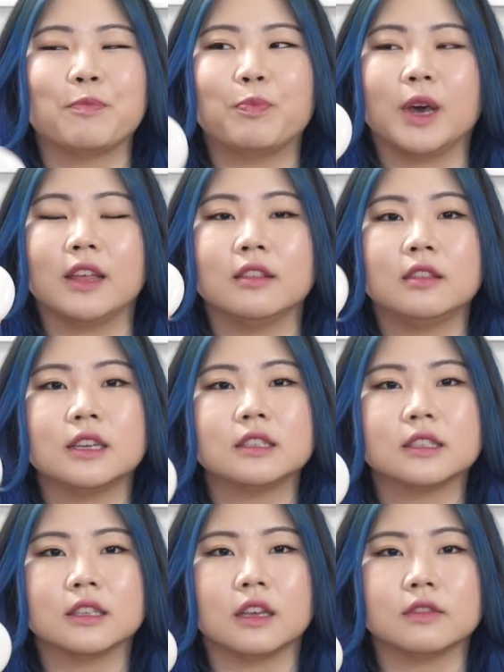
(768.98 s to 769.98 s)
But
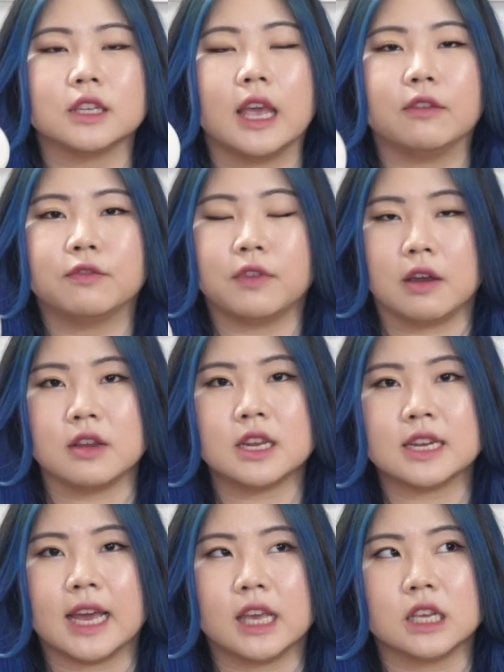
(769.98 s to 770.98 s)
this gives a very
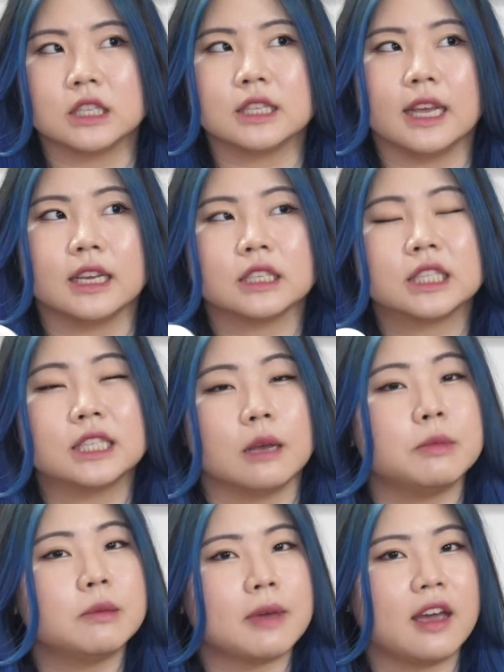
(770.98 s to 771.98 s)
nice like
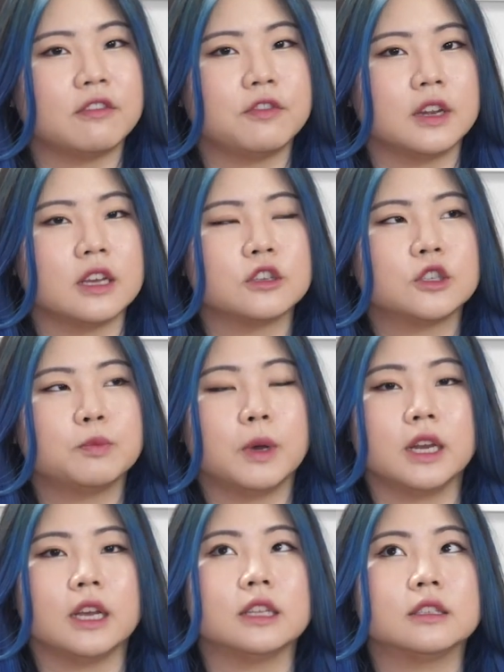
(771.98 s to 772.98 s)
semi-matte finish,
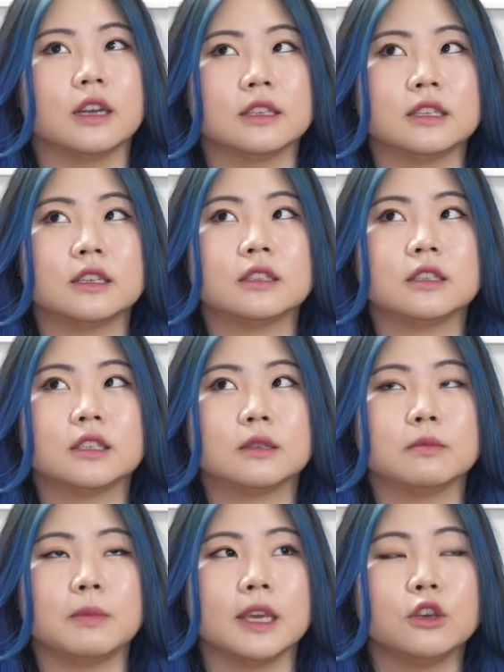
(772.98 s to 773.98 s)
but it doesn't
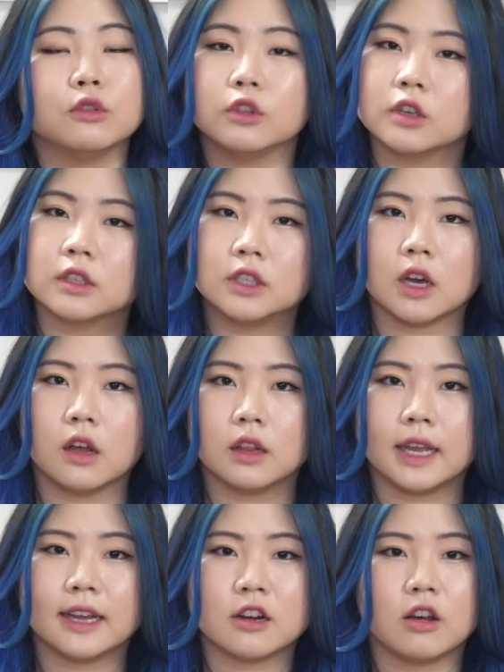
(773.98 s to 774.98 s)
make you look dull
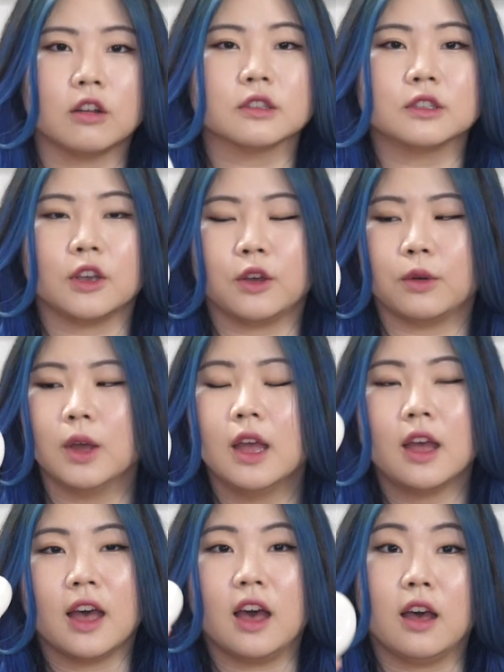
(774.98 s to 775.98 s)
at all. So
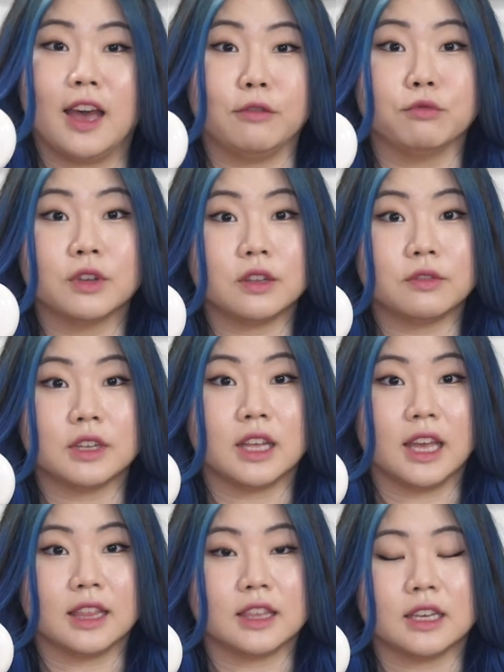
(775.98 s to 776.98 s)
I really
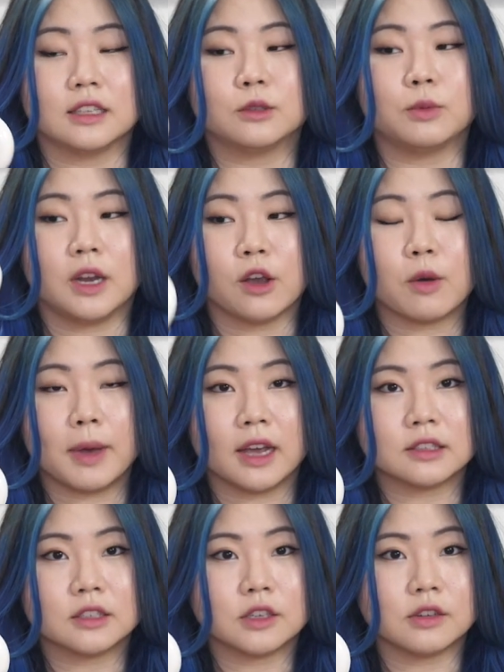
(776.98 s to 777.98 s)
like this. When I go
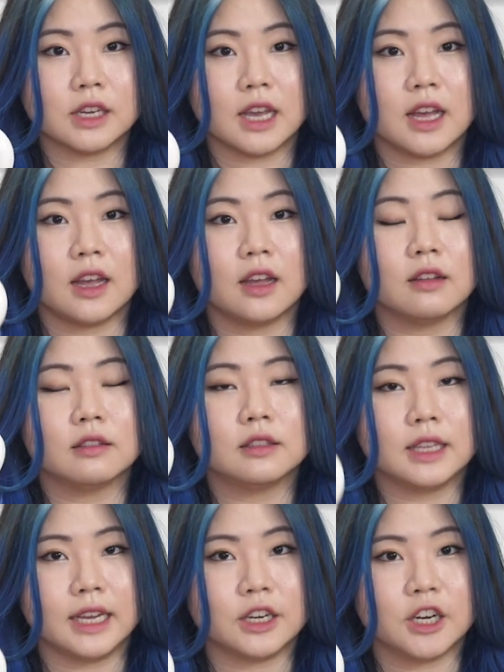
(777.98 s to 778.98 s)
back to Korea
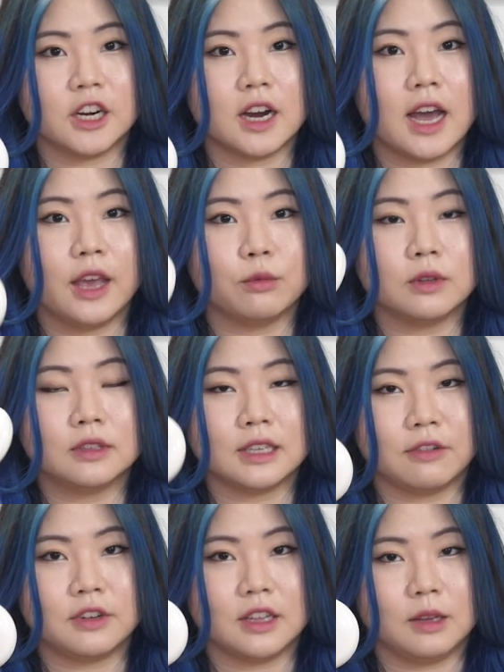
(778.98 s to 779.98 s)
later, I will
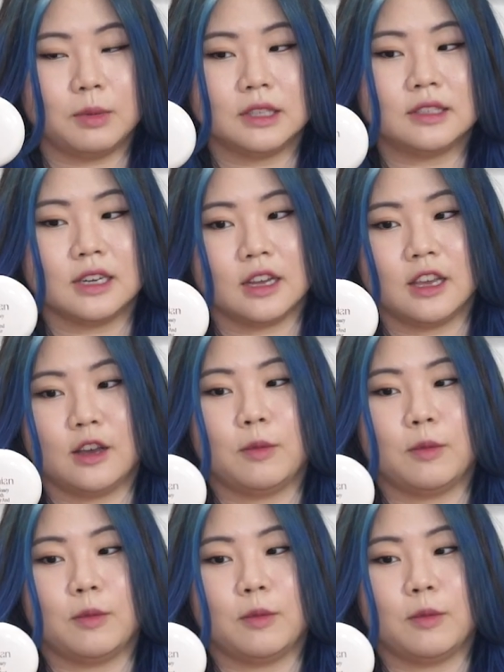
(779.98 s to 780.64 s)
definitely be stocking